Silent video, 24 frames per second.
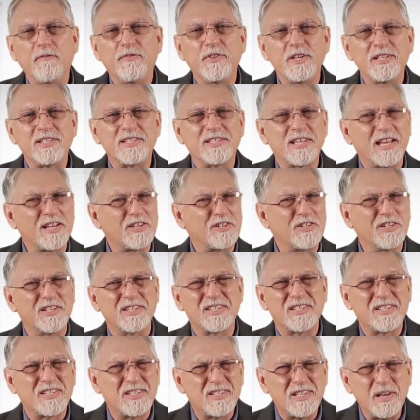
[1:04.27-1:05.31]
of this session is
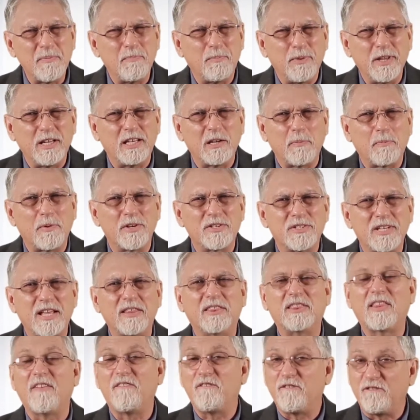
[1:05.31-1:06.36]
simply to
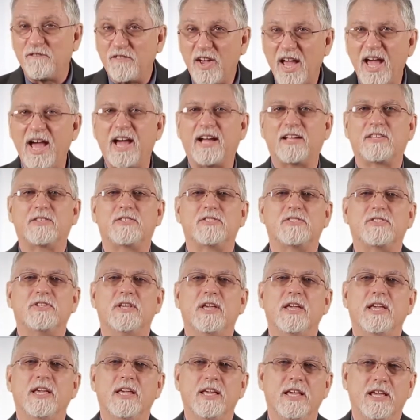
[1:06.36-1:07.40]
present the facts
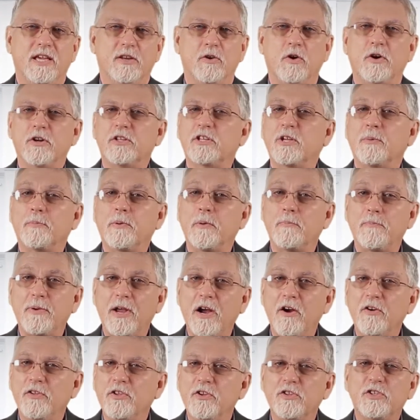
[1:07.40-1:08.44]
in order to
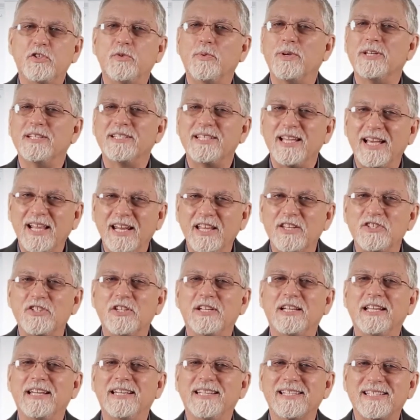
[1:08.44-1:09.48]
prepare you to
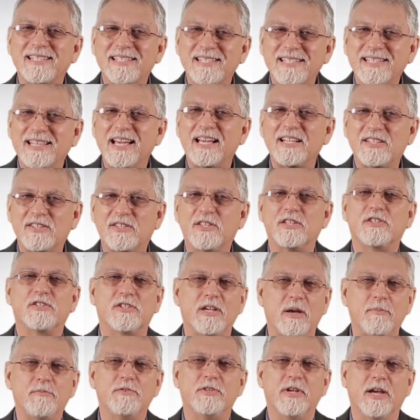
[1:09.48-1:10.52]
intelligently discuss the
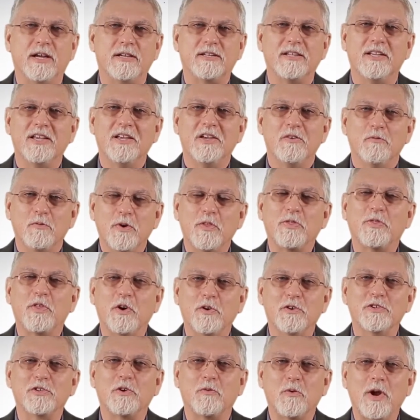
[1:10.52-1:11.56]
subject with
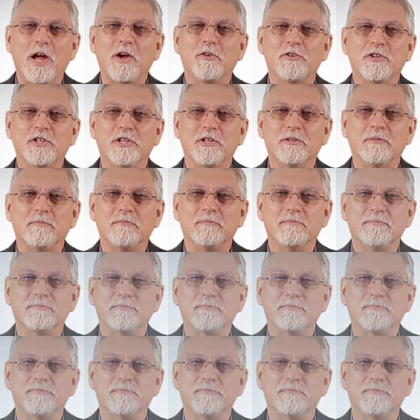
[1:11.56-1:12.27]
those around you.